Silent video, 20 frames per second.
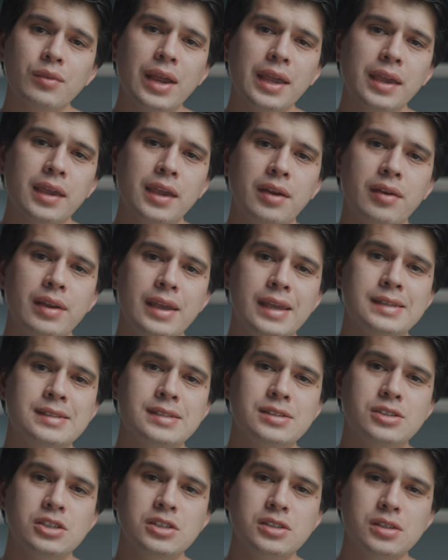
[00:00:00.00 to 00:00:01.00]
right here is
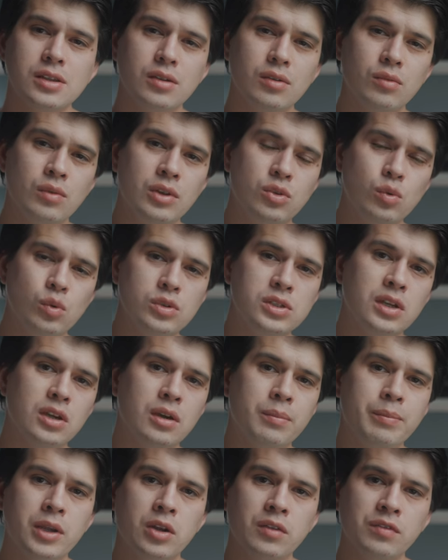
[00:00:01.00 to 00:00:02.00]
just reducing a
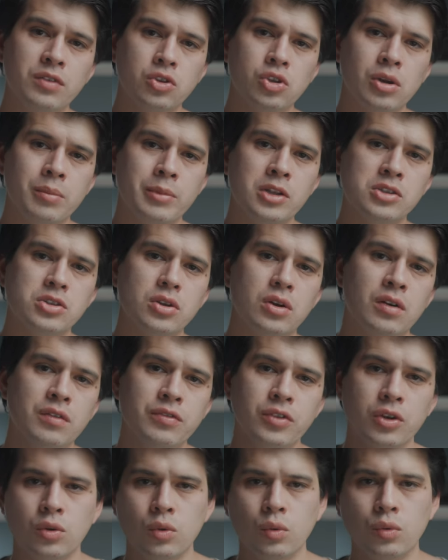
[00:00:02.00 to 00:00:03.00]
bit of the dominance of
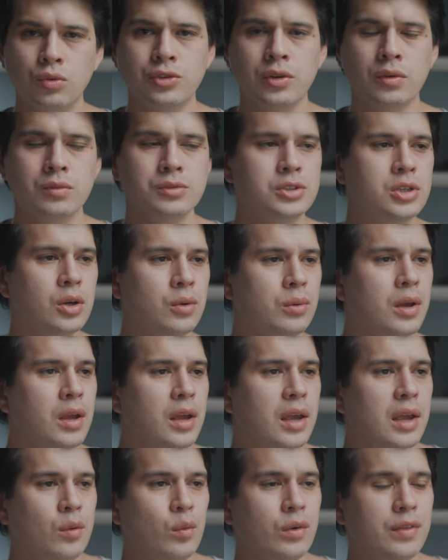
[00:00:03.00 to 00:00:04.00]
the cool tone. So
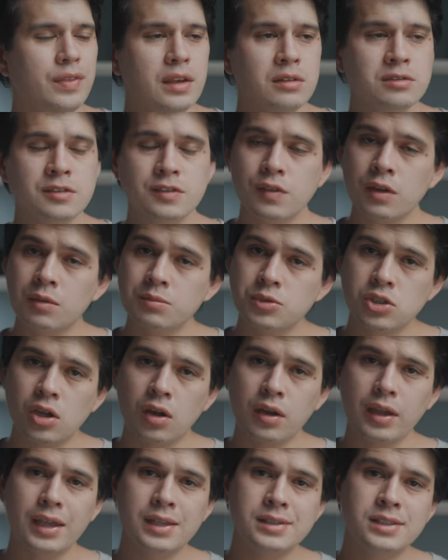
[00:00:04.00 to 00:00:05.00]
with this film
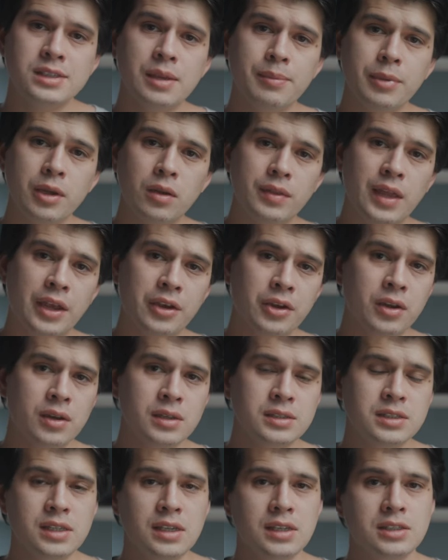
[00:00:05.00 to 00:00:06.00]
stock, it's typical that you're going to
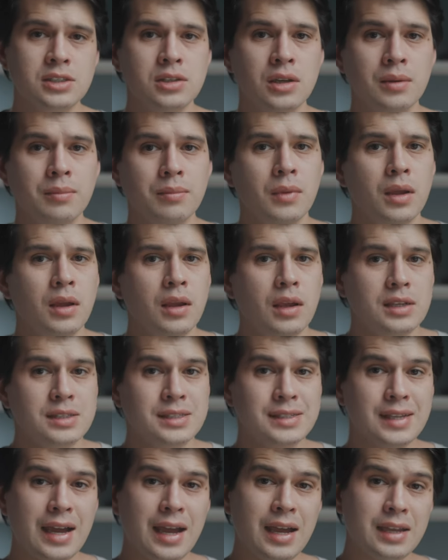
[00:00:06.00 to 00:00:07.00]
see some
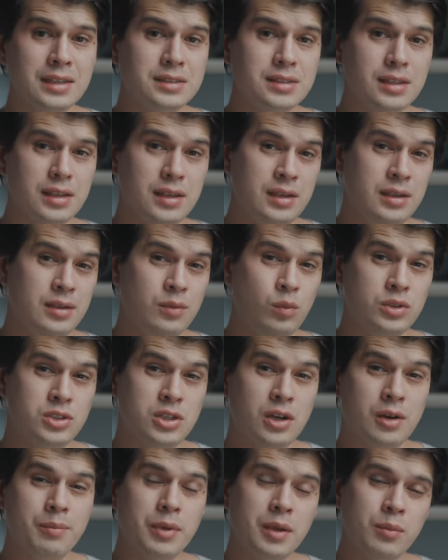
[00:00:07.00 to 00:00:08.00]
skies which
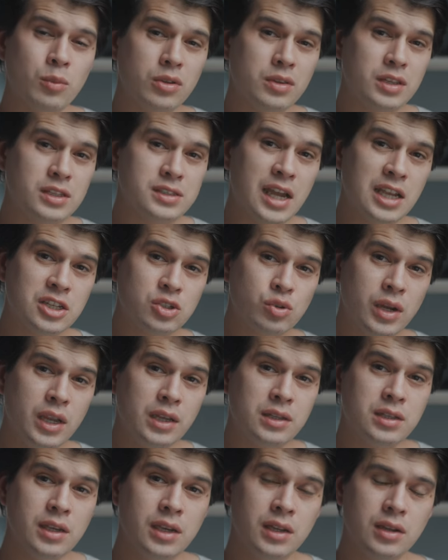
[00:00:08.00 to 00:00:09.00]
are a bit more
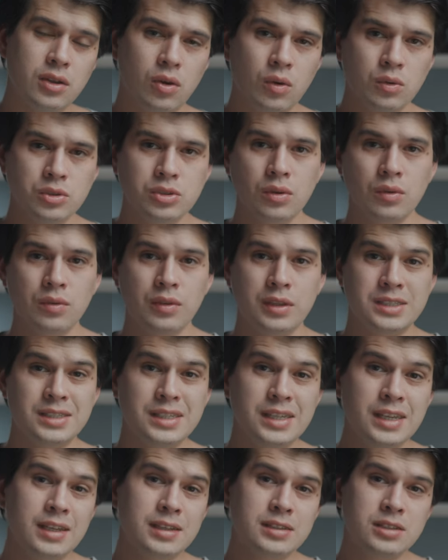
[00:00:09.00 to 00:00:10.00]
desaturated. Also the
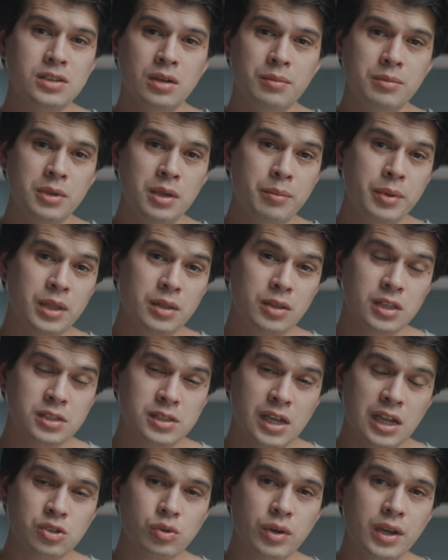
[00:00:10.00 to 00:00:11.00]
sea is going to be a bit
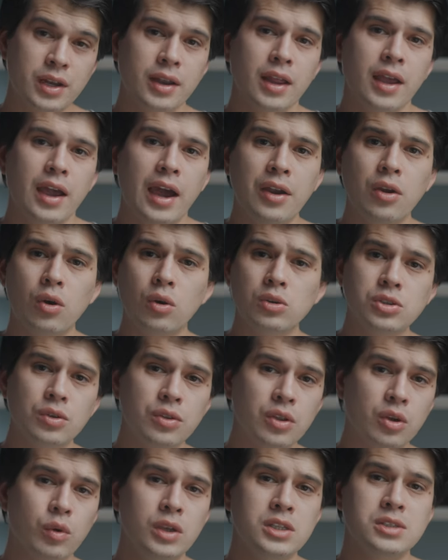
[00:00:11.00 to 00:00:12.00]
desaturated, and also
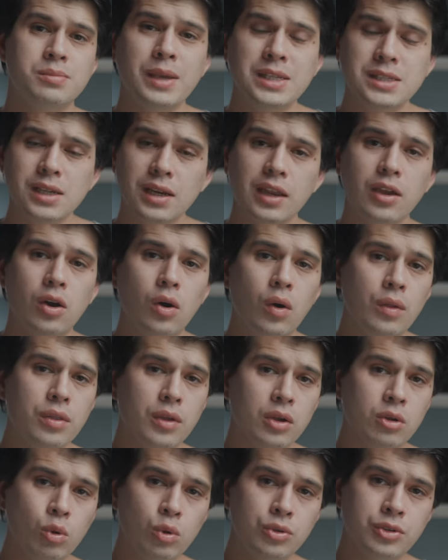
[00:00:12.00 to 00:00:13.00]
the greens. Basically all
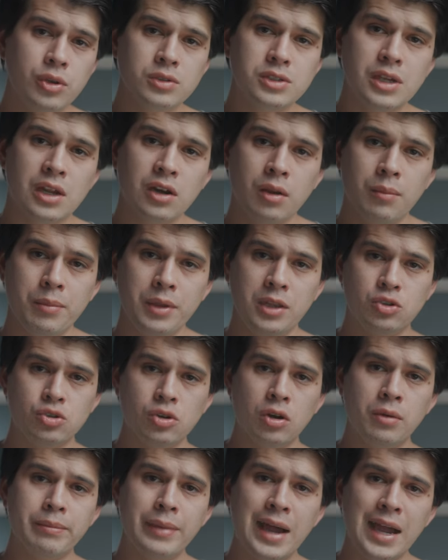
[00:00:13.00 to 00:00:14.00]
the cool tones are going to be
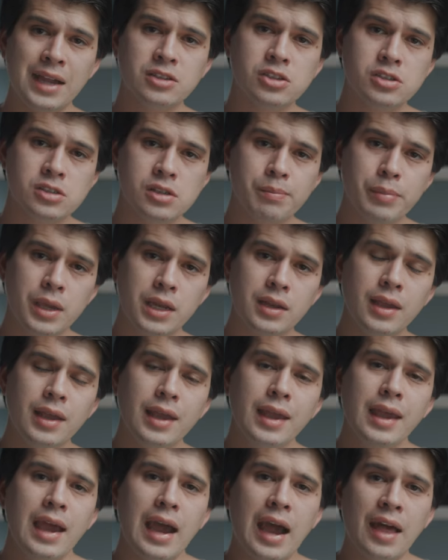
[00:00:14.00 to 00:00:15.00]
drawn back just a bit
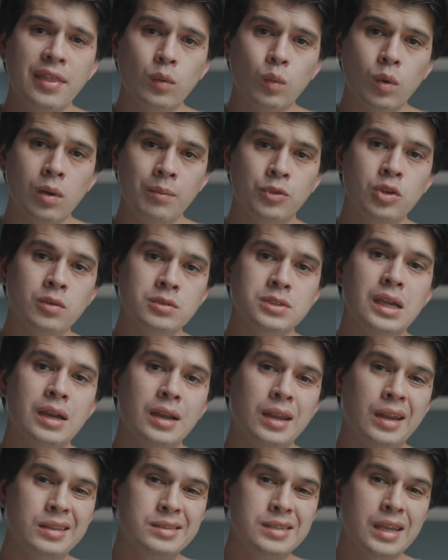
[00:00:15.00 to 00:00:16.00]
and the warm tones are
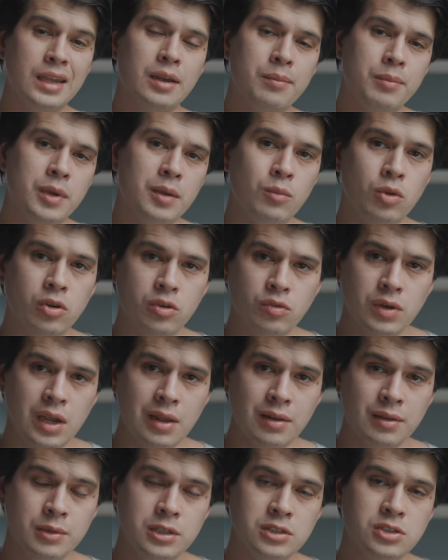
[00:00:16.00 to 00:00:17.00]
going to take a bit more
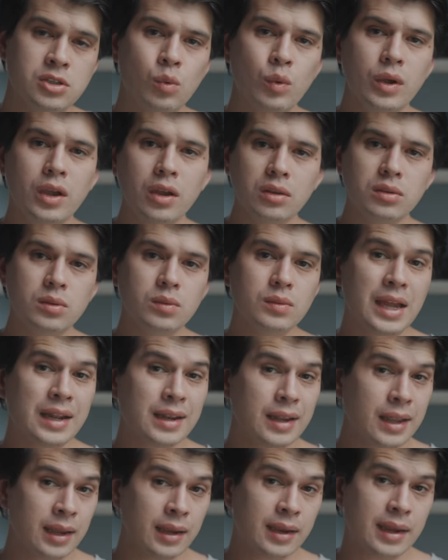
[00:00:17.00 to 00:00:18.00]
relevance. So we're going to do that
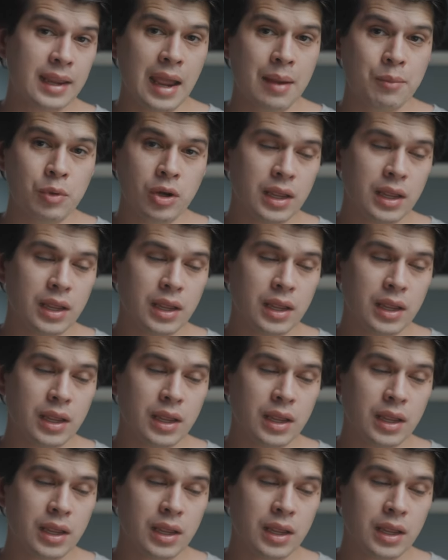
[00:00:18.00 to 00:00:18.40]
in camera